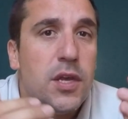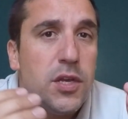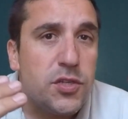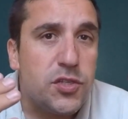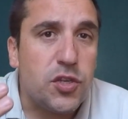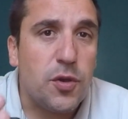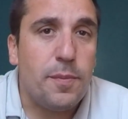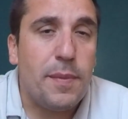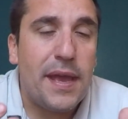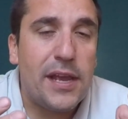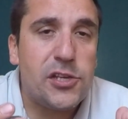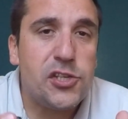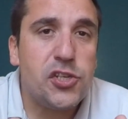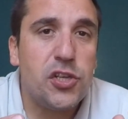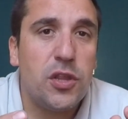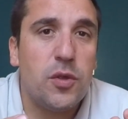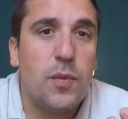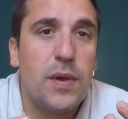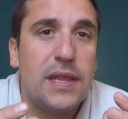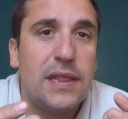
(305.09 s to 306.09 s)
So make
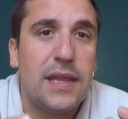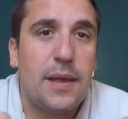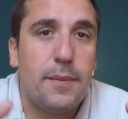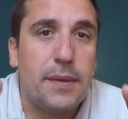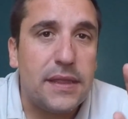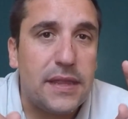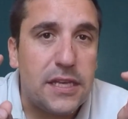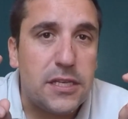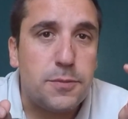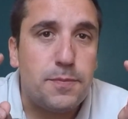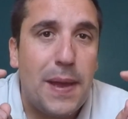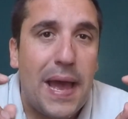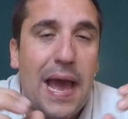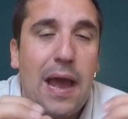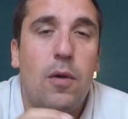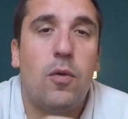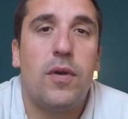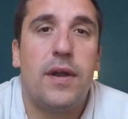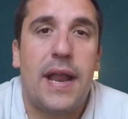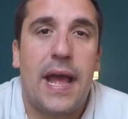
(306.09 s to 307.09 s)
sure that we limit these
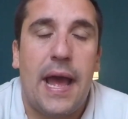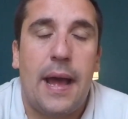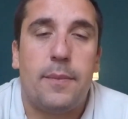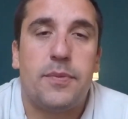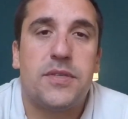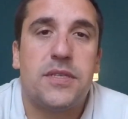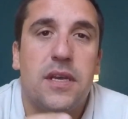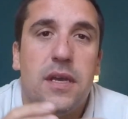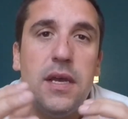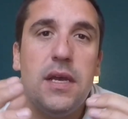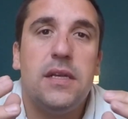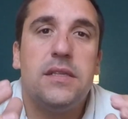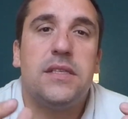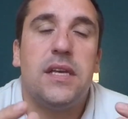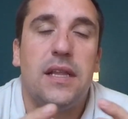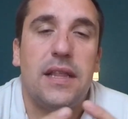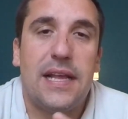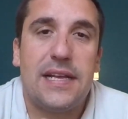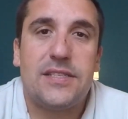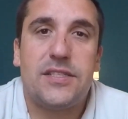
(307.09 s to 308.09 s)
power naps
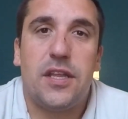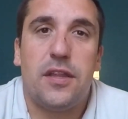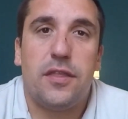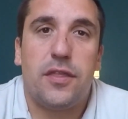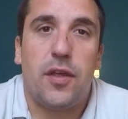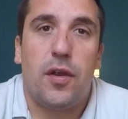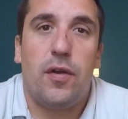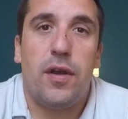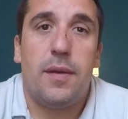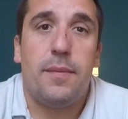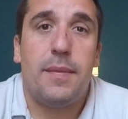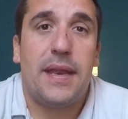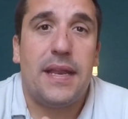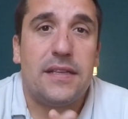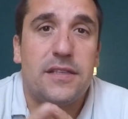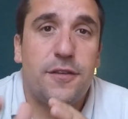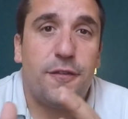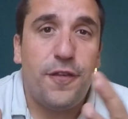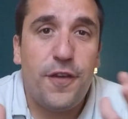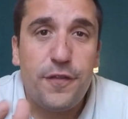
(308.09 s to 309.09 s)
to less than 30
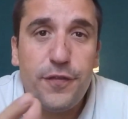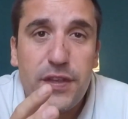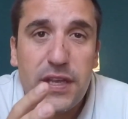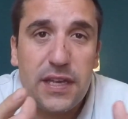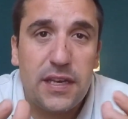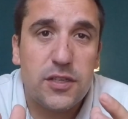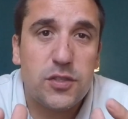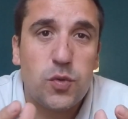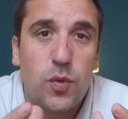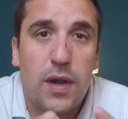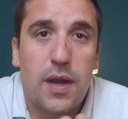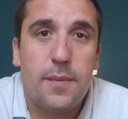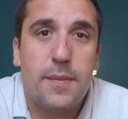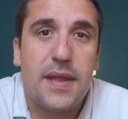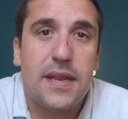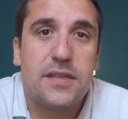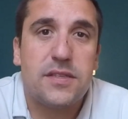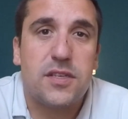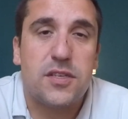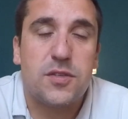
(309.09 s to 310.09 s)
minutes. 15 to 20
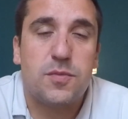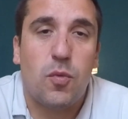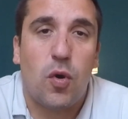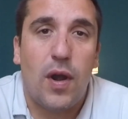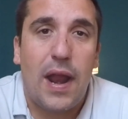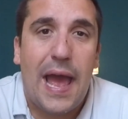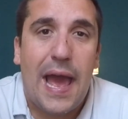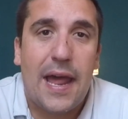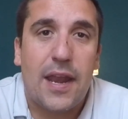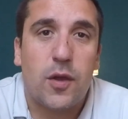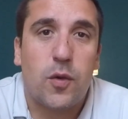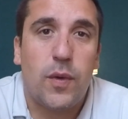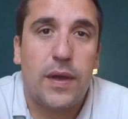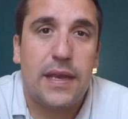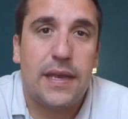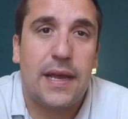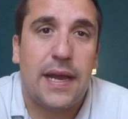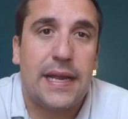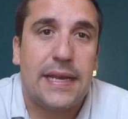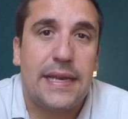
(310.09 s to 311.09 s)
minutes is more adequate
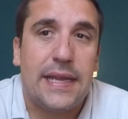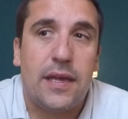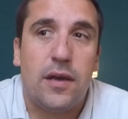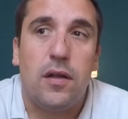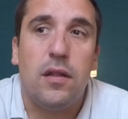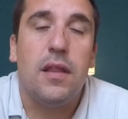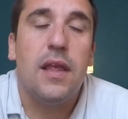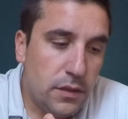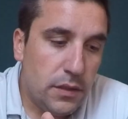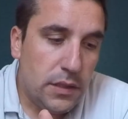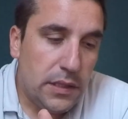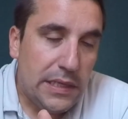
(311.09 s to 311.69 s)
and ideal.